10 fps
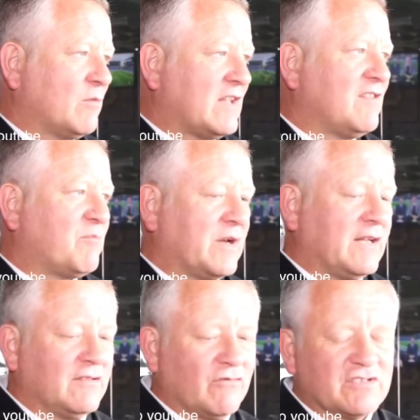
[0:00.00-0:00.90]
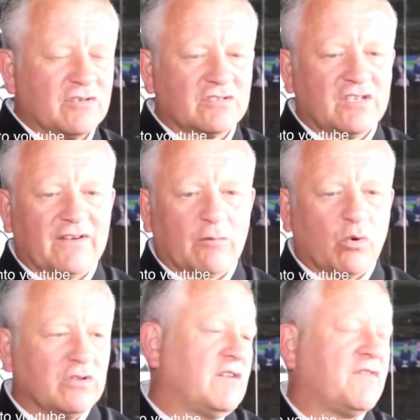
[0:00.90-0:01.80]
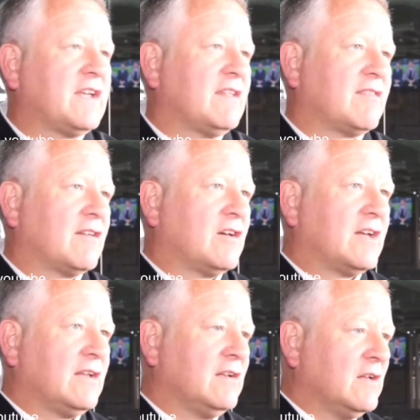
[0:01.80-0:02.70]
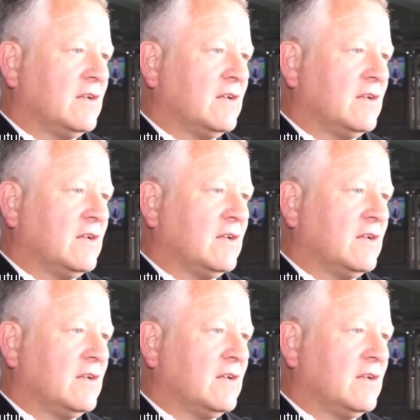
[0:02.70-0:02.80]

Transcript: Where they've been, the results they've had, one defeat in 13.